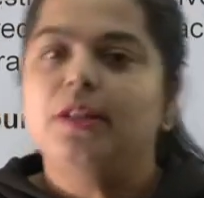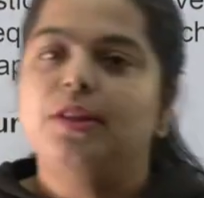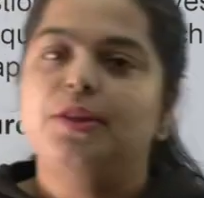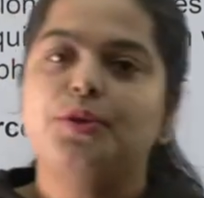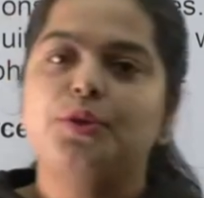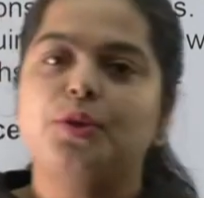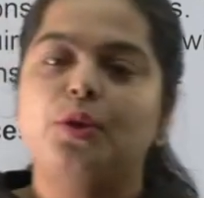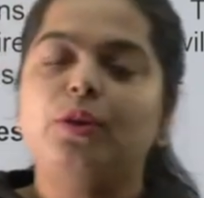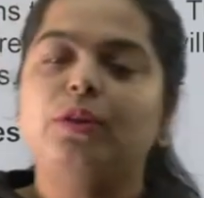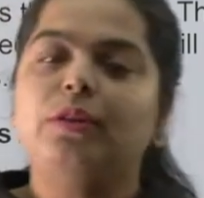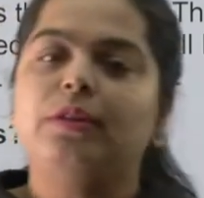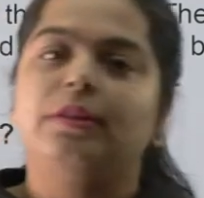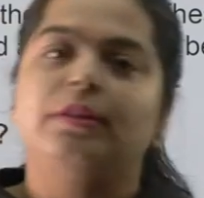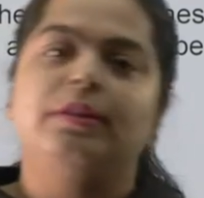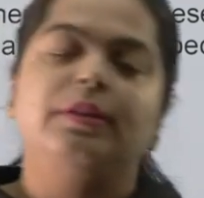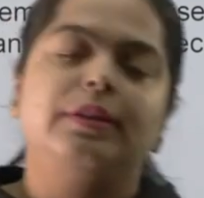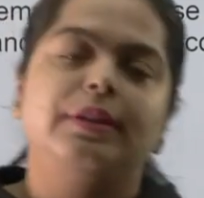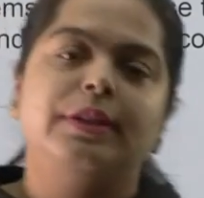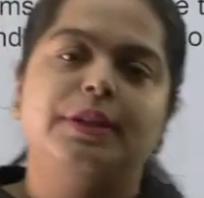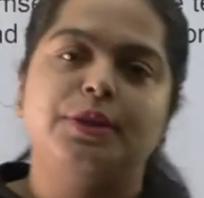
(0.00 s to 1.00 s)
So
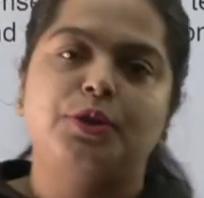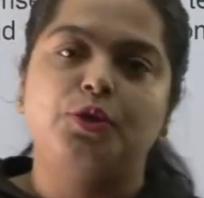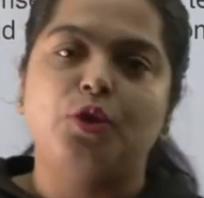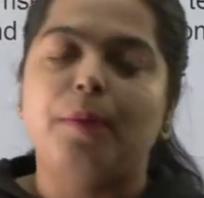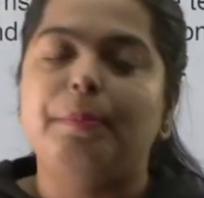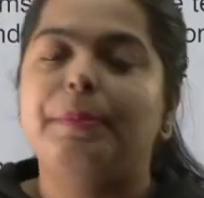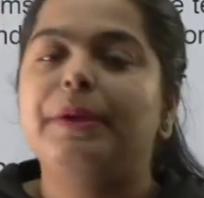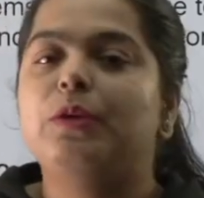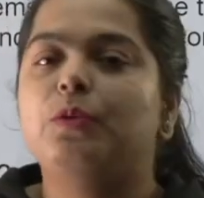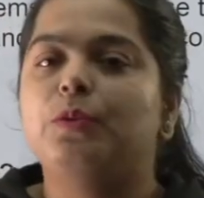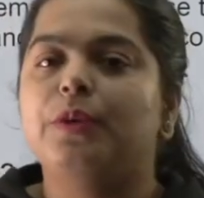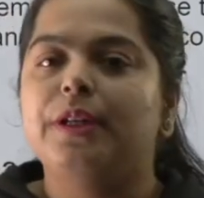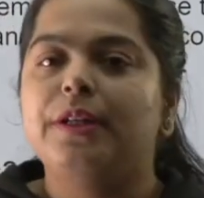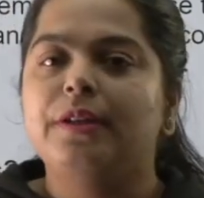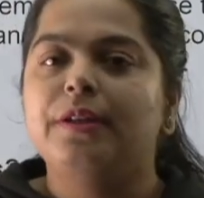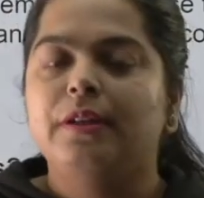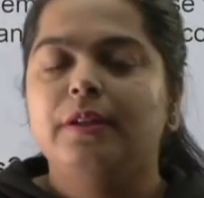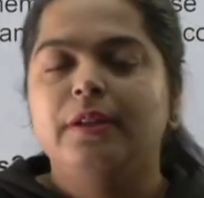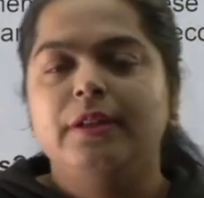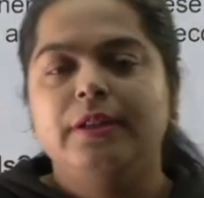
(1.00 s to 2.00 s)
topic
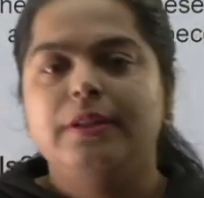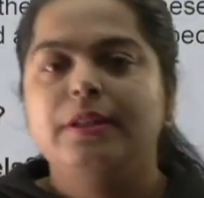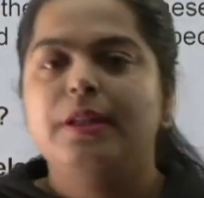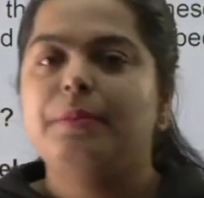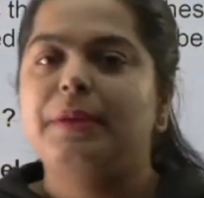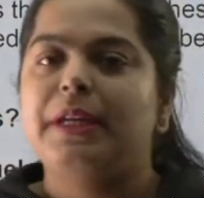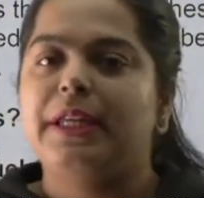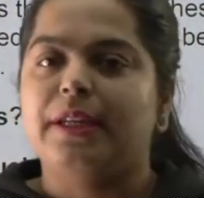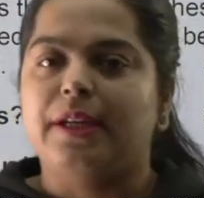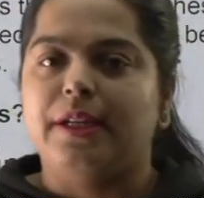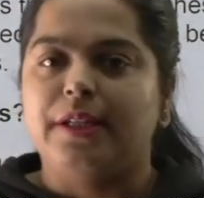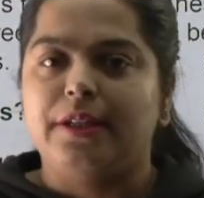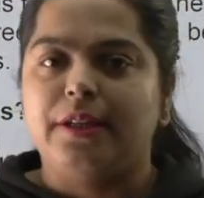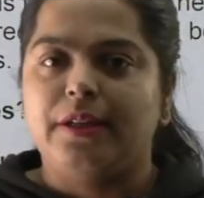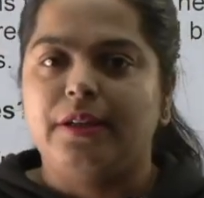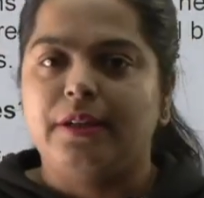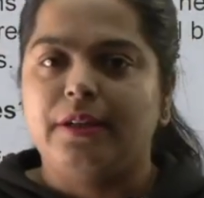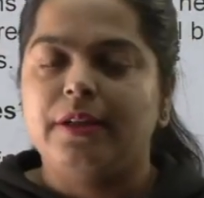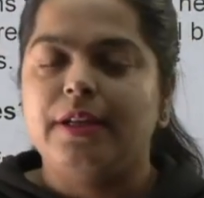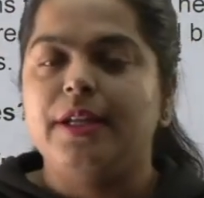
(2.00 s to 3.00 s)
word, the main
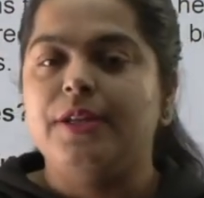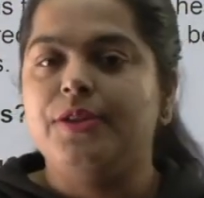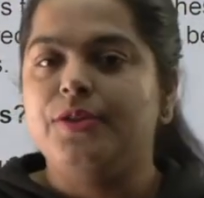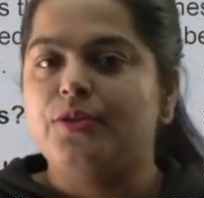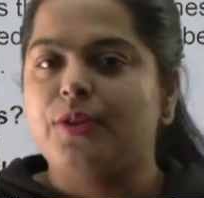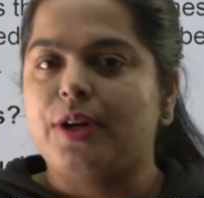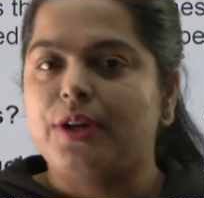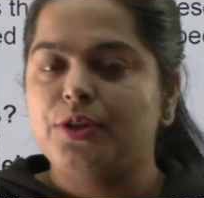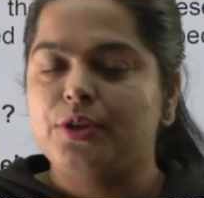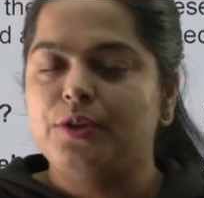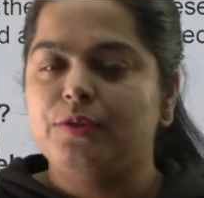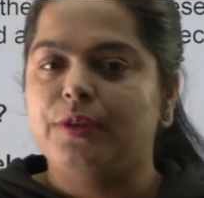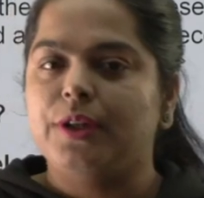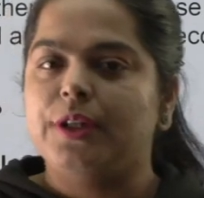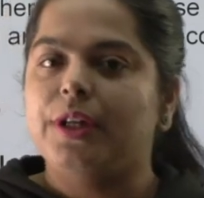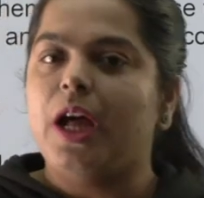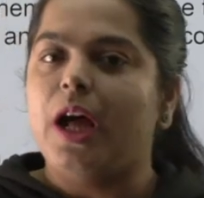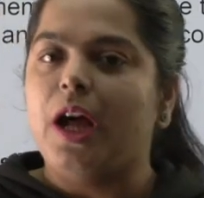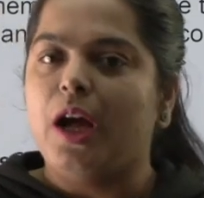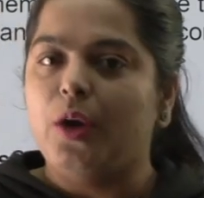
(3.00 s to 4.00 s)
idea. Instruction
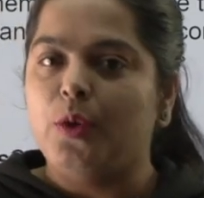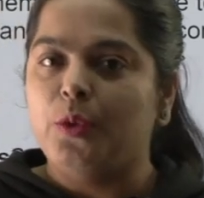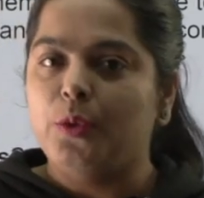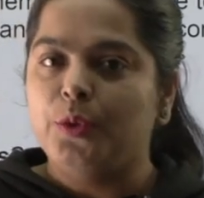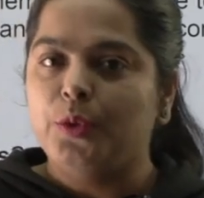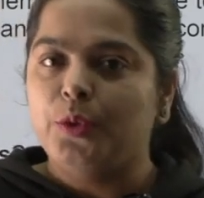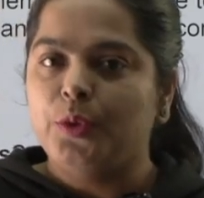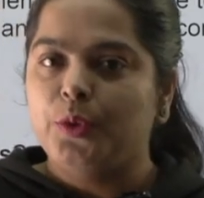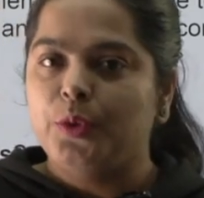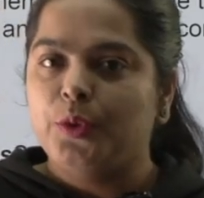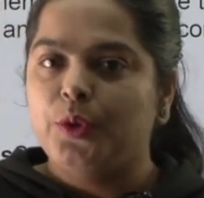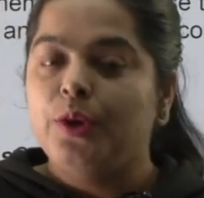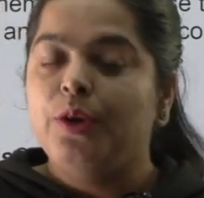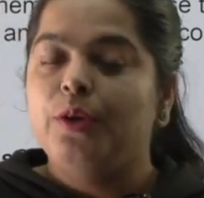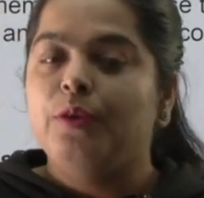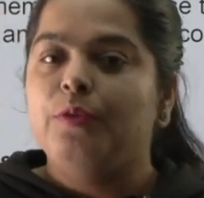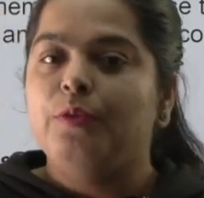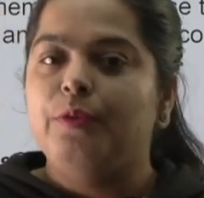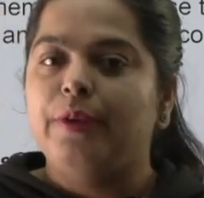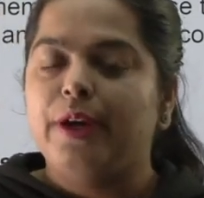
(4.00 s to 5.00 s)
word, how,
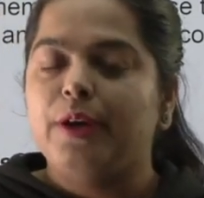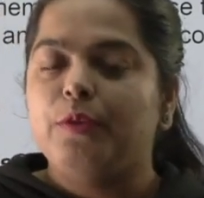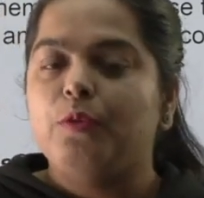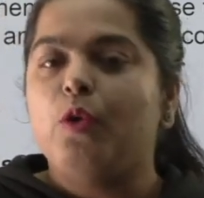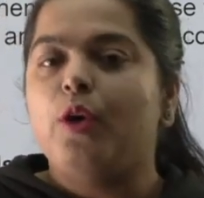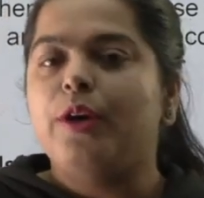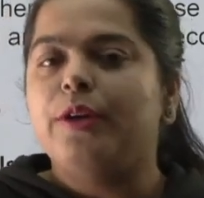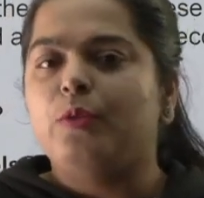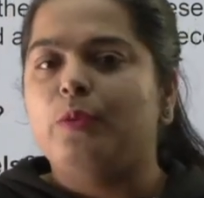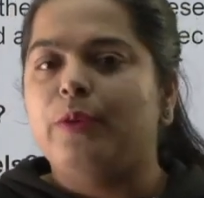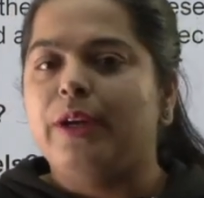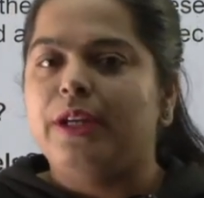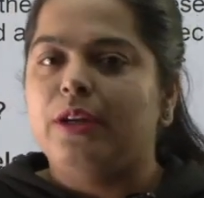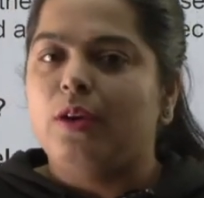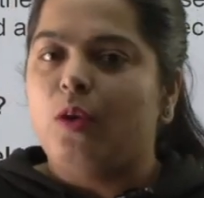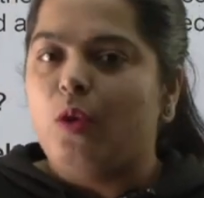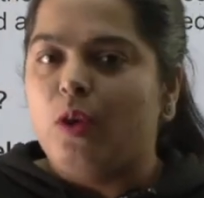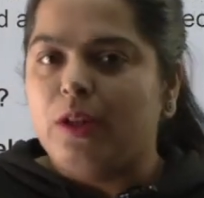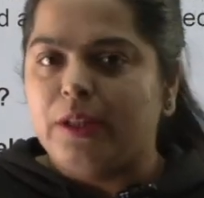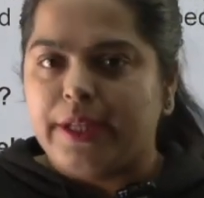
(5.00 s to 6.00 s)
where, what, when,
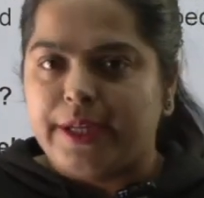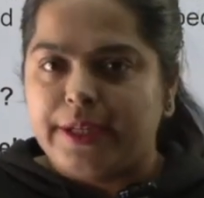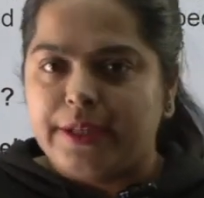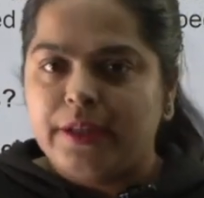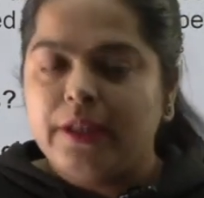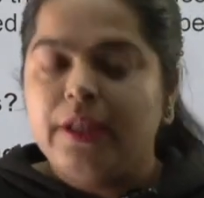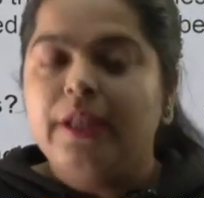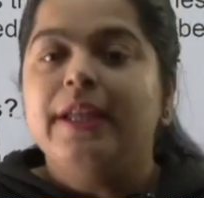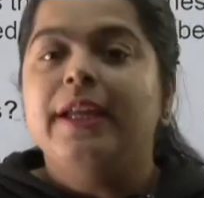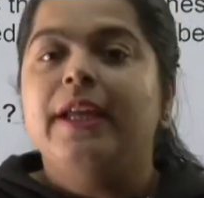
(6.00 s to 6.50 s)
all that.